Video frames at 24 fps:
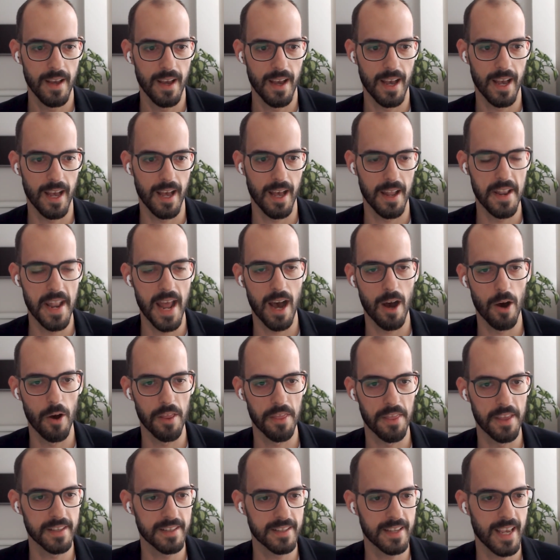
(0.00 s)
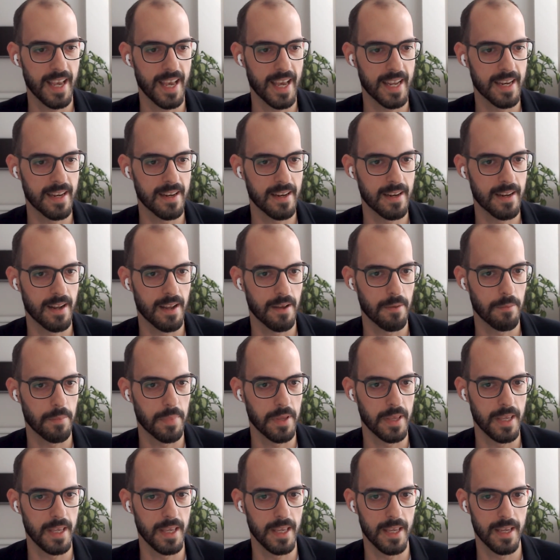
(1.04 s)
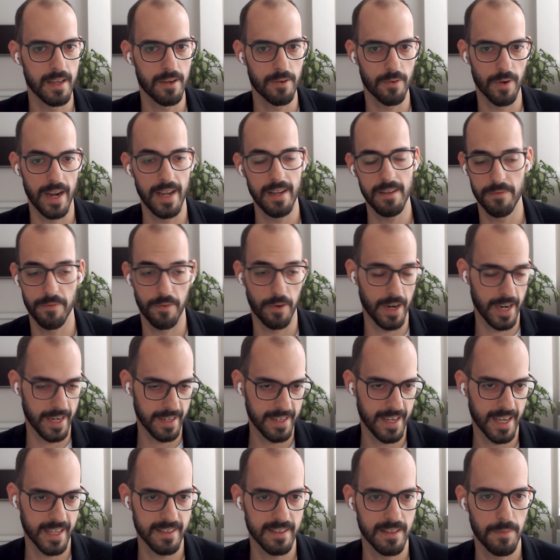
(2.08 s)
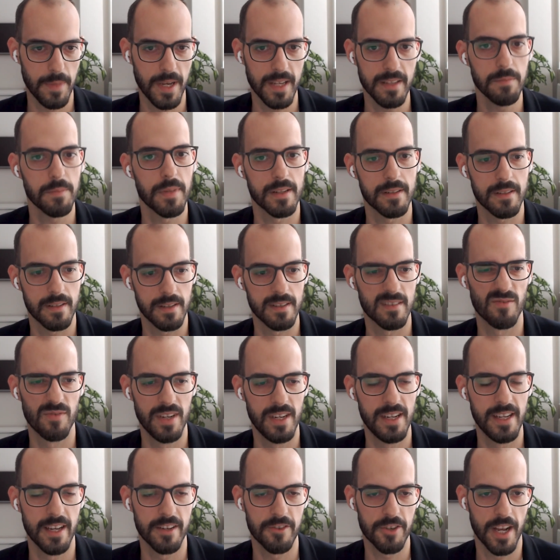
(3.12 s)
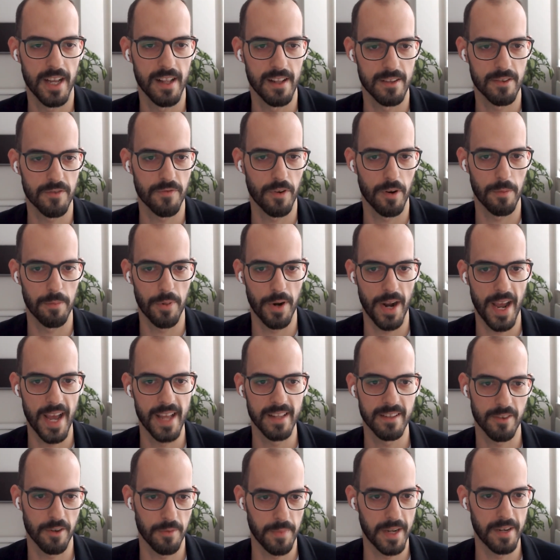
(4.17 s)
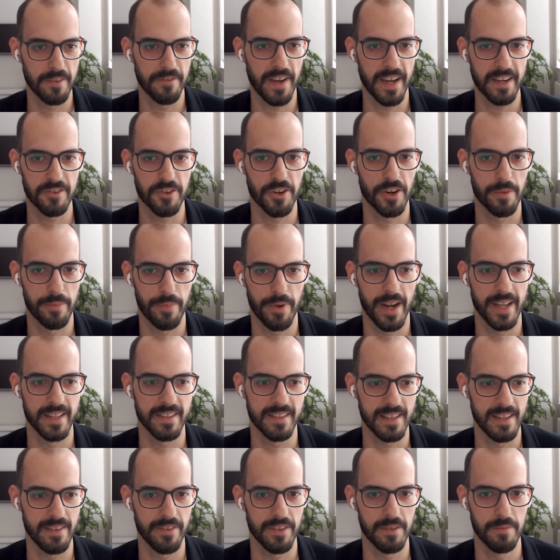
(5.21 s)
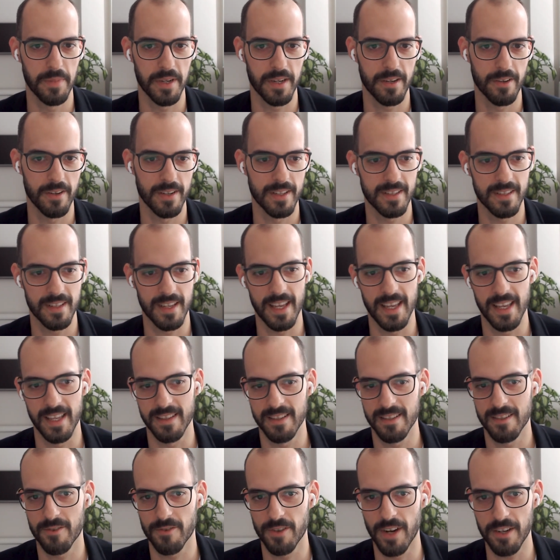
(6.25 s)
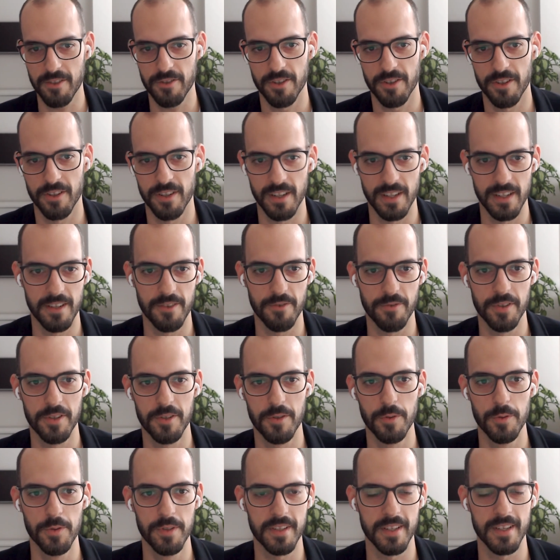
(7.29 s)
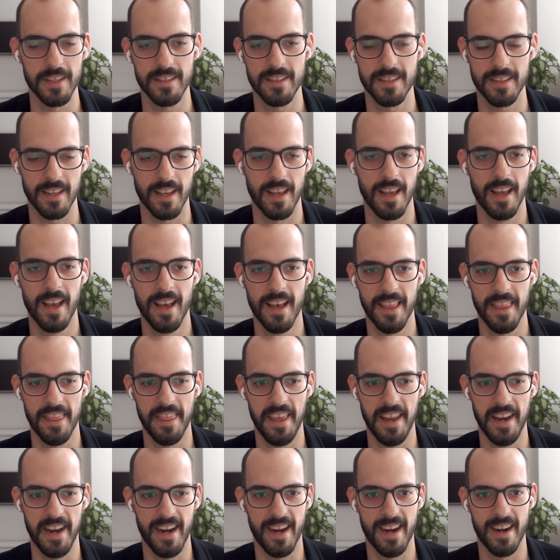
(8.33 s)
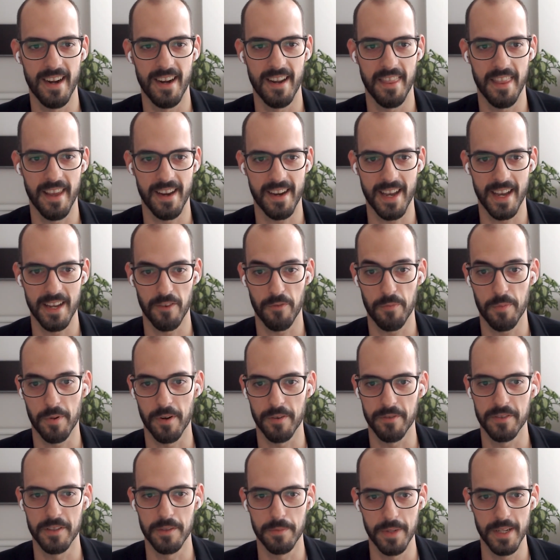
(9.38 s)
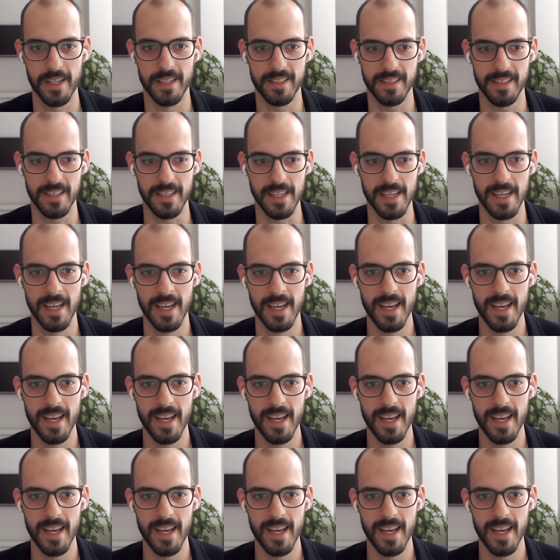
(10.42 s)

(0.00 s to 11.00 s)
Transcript: Now, this can be great for end customers, but is really a challenge for brands or manufacturer brands even because it structurally reduces their kind of profitability.